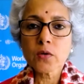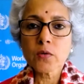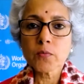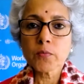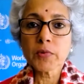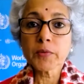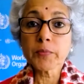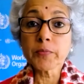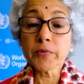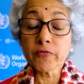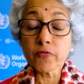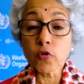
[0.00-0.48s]

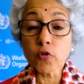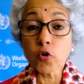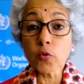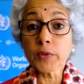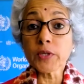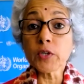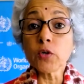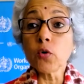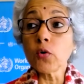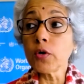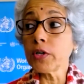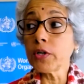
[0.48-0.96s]
But before we
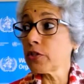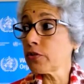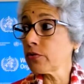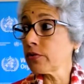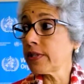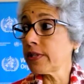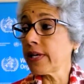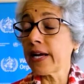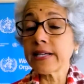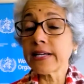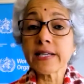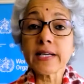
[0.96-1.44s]
go into
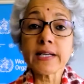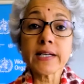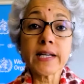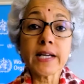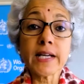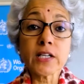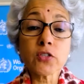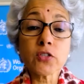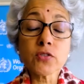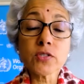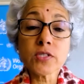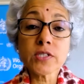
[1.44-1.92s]
that, I'd
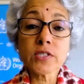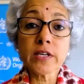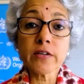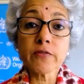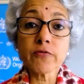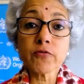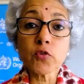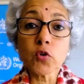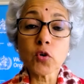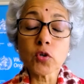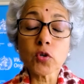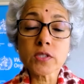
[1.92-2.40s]
like to say,
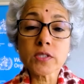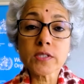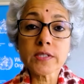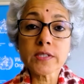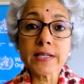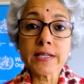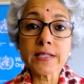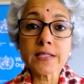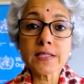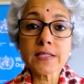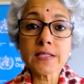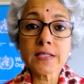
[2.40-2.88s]
of course,
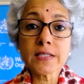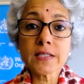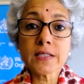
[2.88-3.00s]
that